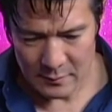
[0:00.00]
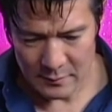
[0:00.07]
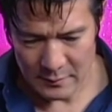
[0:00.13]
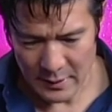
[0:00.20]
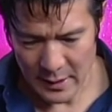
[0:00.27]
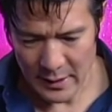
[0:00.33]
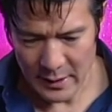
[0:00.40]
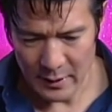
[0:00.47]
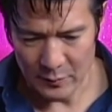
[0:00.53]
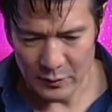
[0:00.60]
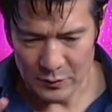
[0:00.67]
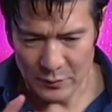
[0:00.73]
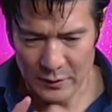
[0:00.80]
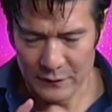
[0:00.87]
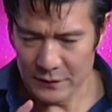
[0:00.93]
dad
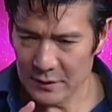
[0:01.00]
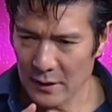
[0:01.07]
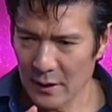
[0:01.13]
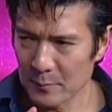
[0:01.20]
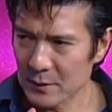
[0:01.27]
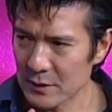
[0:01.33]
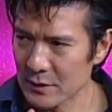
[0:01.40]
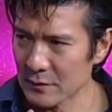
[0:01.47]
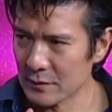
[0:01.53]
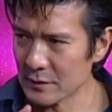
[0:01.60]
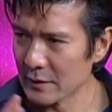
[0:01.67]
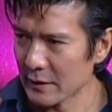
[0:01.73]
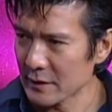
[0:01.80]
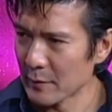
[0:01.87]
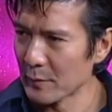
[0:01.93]
was one of his top students.
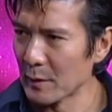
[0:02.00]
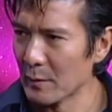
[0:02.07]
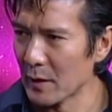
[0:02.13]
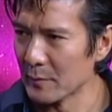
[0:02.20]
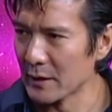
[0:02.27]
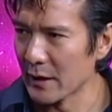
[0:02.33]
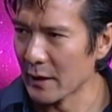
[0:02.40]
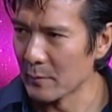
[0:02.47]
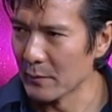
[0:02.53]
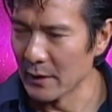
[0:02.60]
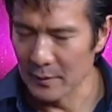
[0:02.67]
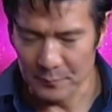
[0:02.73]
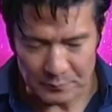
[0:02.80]
That's how my mom and dad met.